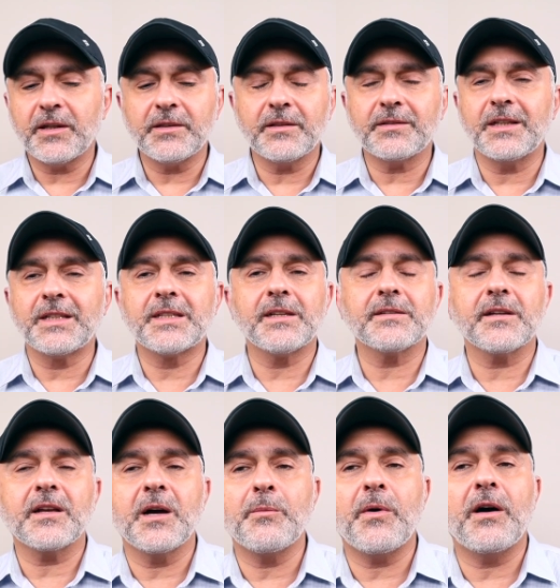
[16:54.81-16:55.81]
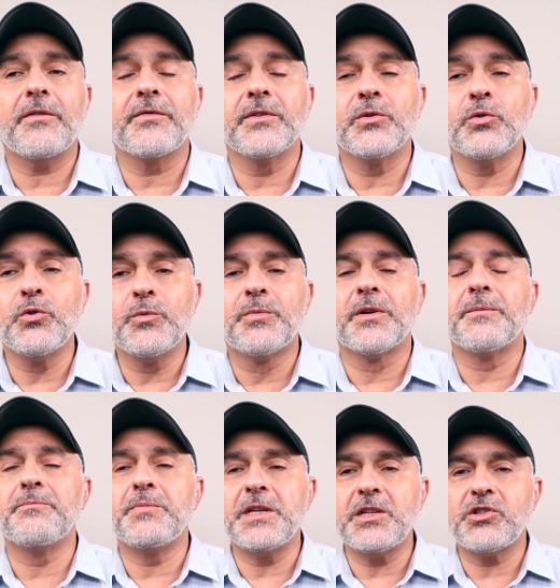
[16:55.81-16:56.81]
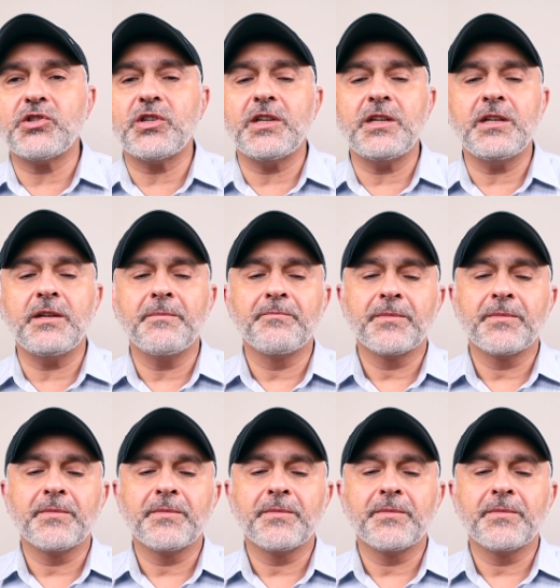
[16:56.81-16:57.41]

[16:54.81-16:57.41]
honest, it doesn't come off uber beachy